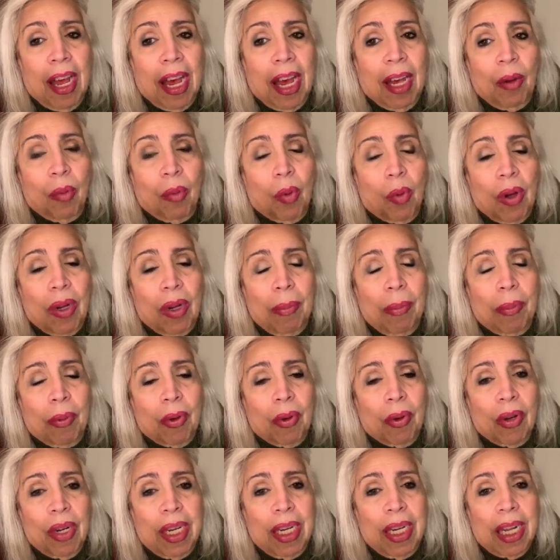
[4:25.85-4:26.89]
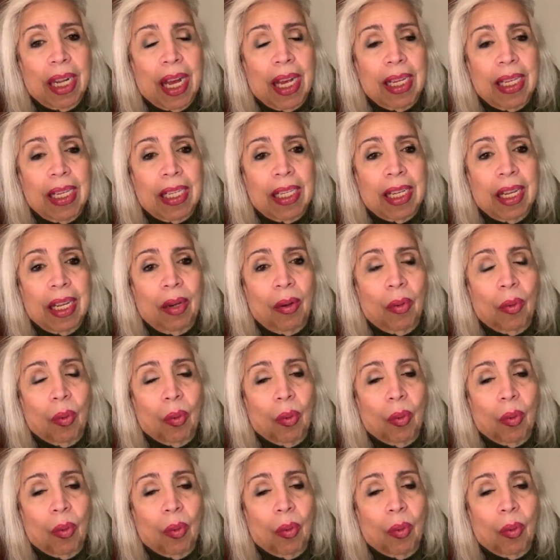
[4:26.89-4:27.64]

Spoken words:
at one point, I said,